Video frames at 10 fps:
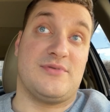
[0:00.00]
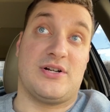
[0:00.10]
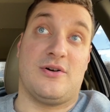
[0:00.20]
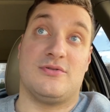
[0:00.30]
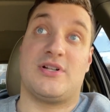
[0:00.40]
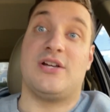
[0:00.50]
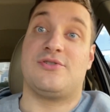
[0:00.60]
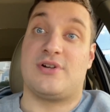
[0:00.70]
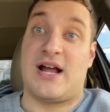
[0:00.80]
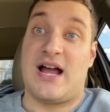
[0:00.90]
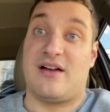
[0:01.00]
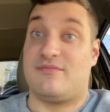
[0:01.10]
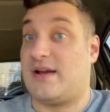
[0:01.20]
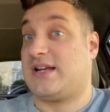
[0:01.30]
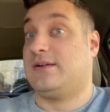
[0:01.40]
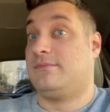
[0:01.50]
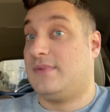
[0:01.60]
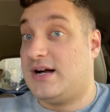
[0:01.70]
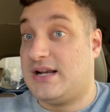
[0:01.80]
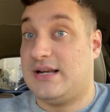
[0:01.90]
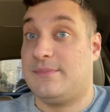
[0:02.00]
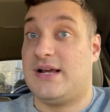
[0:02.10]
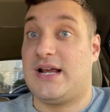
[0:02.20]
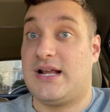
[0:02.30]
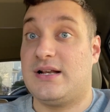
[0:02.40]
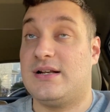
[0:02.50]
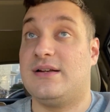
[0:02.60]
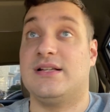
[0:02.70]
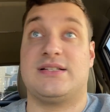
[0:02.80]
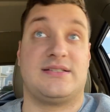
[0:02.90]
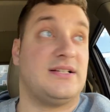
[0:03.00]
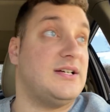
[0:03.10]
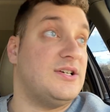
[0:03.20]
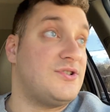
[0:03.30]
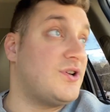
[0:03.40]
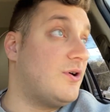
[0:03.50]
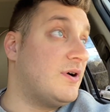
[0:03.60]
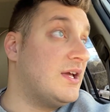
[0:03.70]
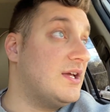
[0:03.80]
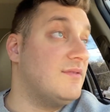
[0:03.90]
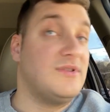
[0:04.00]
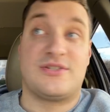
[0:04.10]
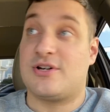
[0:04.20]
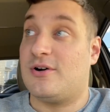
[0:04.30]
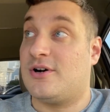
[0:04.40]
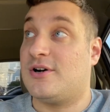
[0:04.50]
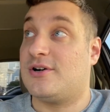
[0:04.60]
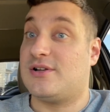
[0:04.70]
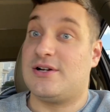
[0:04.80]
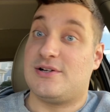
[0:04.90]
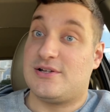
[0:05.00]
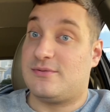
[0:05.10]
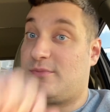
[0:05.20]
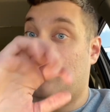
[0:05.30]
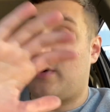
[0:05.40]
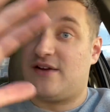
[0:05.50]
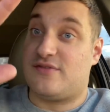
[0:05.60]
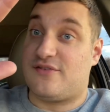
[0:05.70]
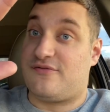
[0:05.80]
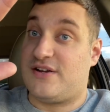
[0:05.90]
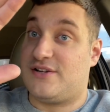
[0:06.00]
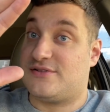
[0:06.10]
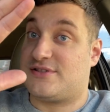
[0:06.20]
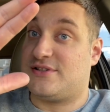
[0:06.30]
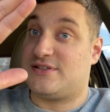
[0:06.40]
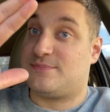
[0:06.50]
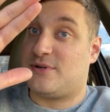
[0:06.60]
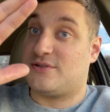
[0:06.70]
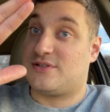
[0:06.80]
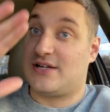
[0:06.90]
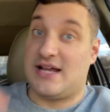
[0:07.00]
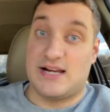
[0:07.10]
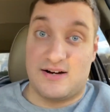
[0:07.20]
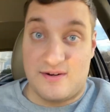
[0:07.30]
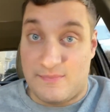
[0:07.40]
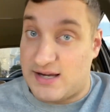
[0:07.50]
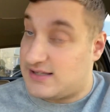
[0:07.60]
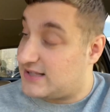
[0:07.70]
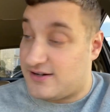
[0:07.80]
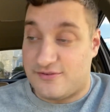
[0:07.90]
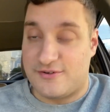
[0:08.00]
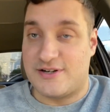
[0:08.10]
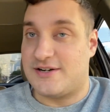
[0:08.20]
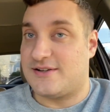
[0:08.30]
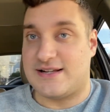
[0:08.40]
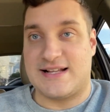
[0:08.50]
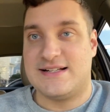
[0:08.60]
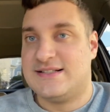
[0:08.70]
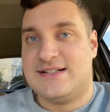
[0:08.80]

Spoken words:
and goals that you should have. Making money, man. And let's show him, let's show her. Let me wave the figures to this person. You can't get on my level, you know, like that.